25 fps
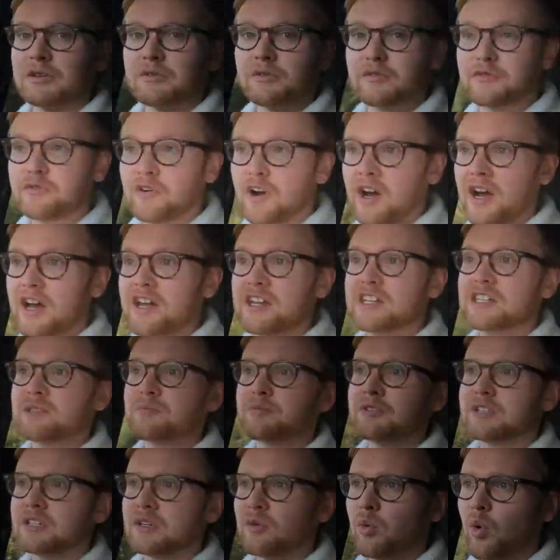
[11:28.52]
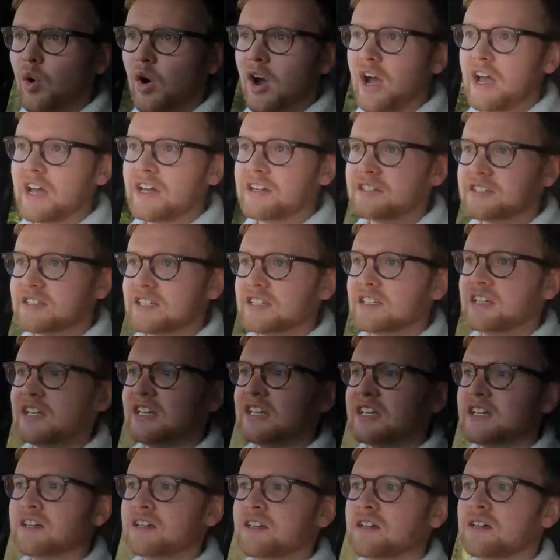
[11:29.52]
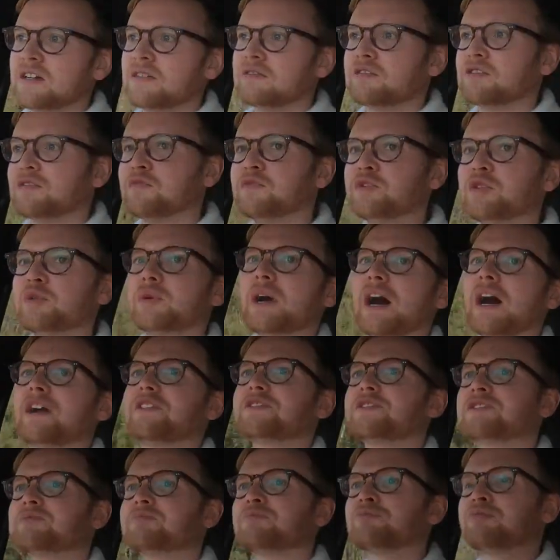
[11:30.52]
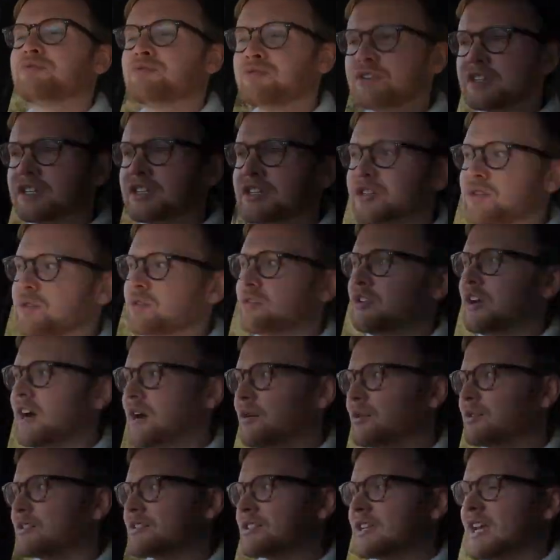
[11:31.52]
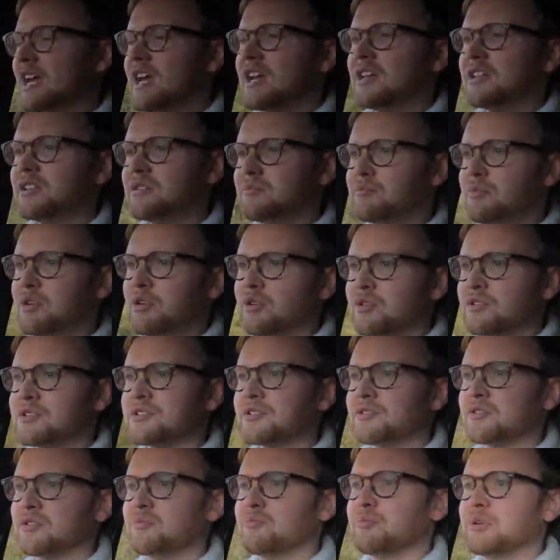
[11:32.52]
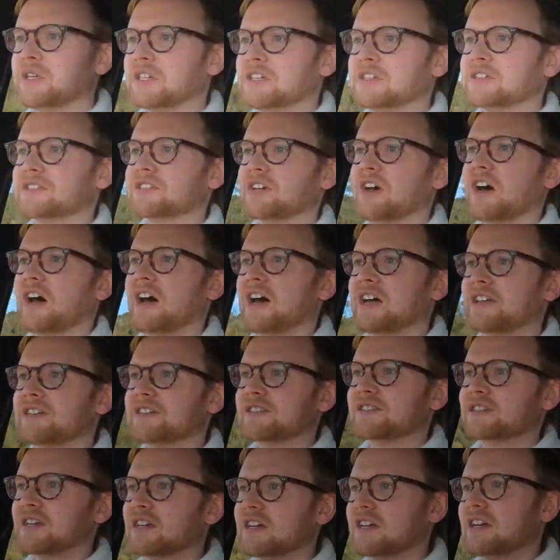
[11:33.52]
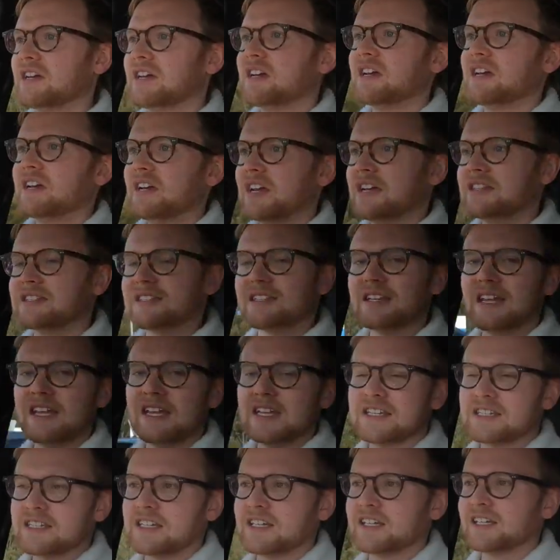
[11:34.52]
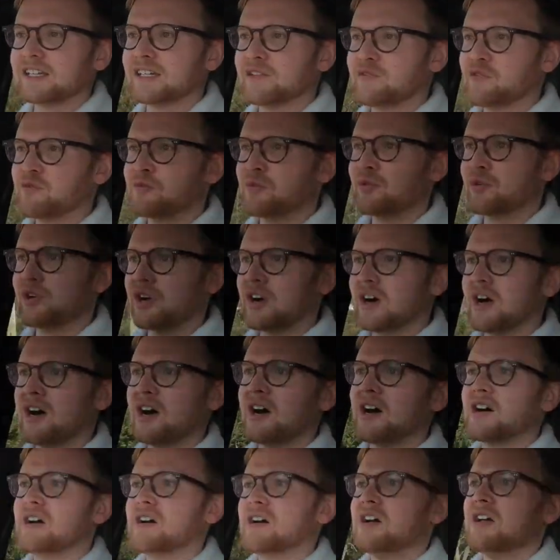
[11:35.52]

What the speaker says: refined, pretty quiet in here. The view out's pretty good, I would say. The mirrors are a big size. It's an easy and livable car.